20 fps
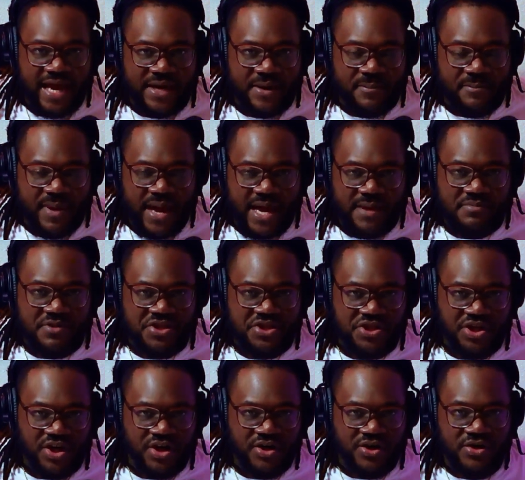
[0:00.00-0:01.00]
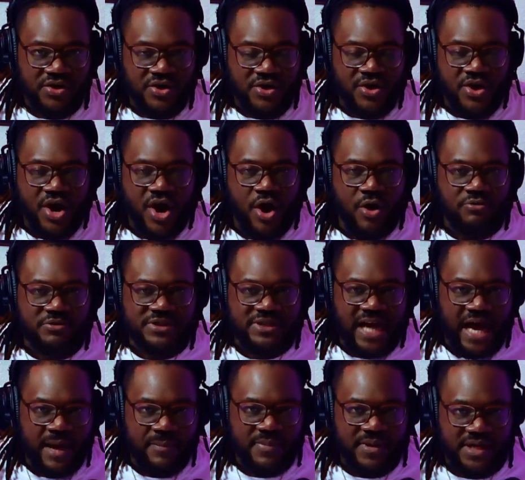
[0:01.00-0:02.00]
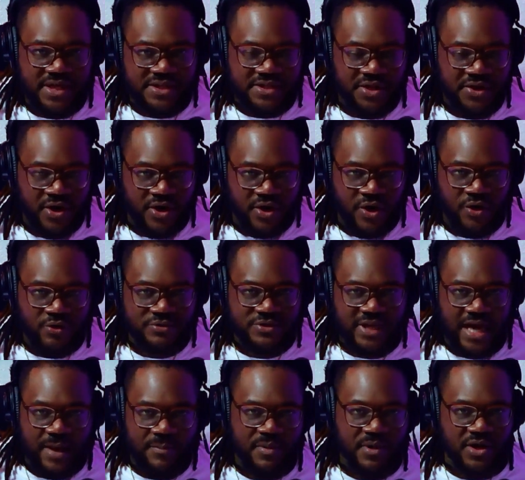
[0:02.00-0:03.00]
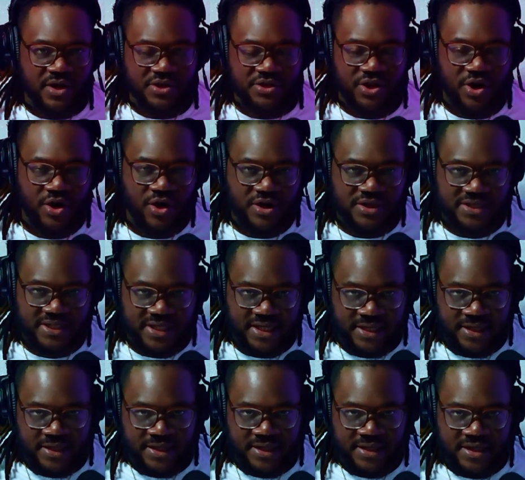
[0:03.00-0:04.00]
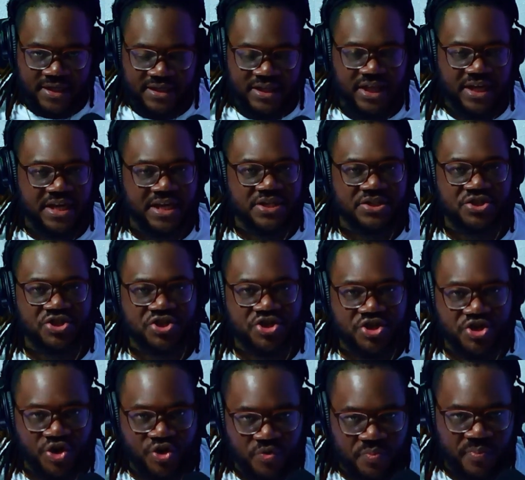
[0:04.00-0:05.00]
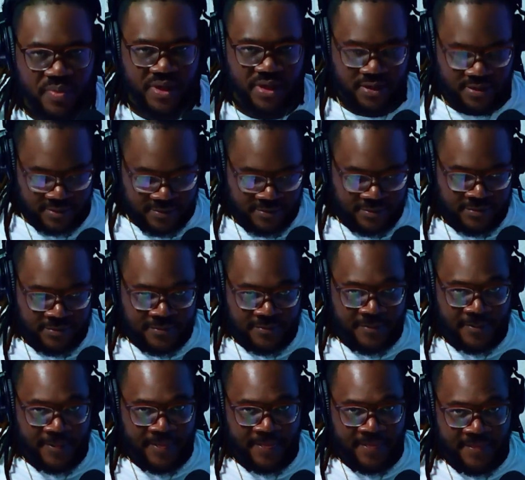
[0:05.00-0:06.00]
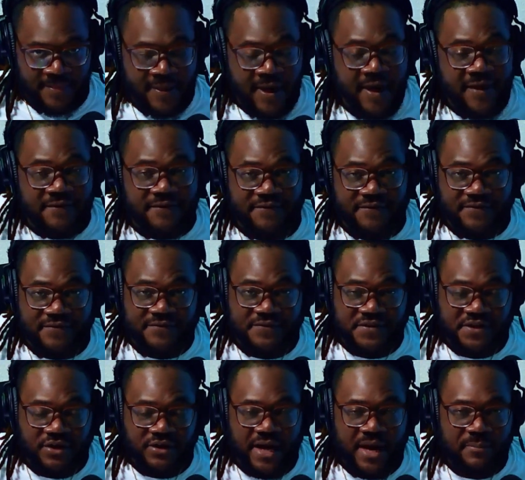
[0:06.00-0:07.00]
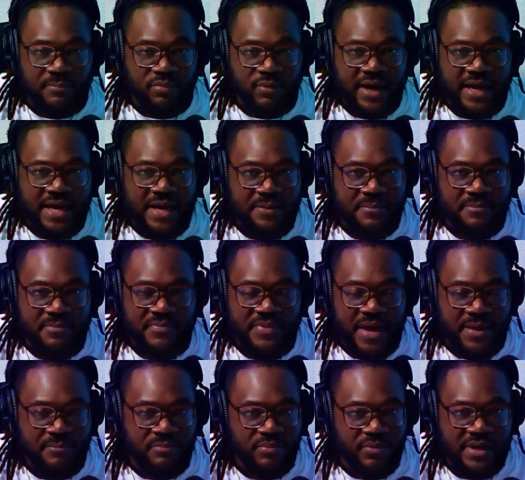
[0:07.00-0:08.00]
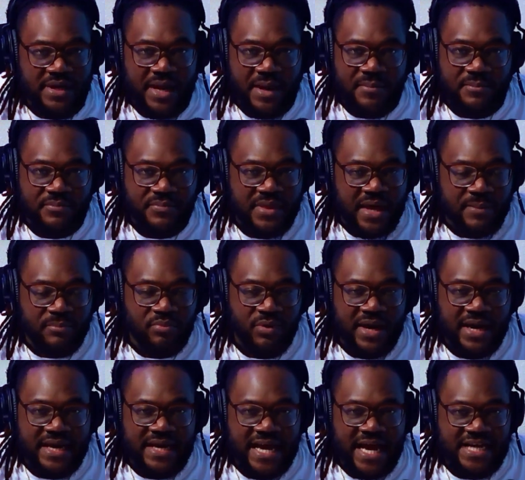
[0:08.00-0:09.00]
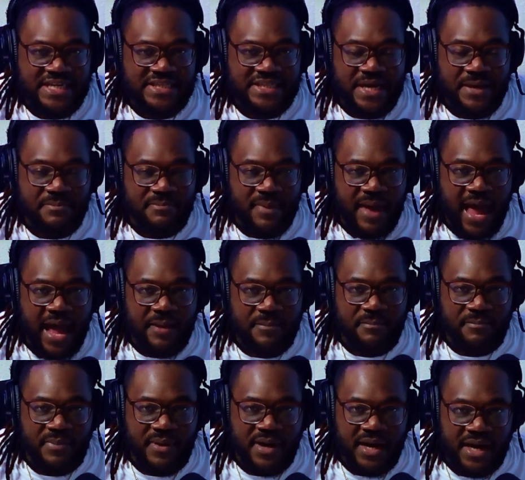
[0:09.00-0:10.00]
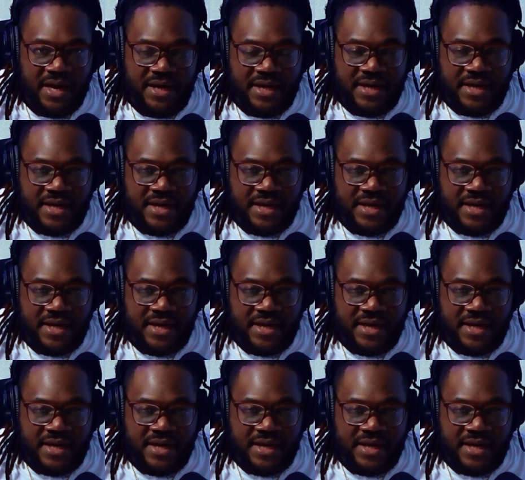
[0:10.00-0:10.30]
baby shirt on top of the tall tee, looking stupid. So they bringing that shit back, but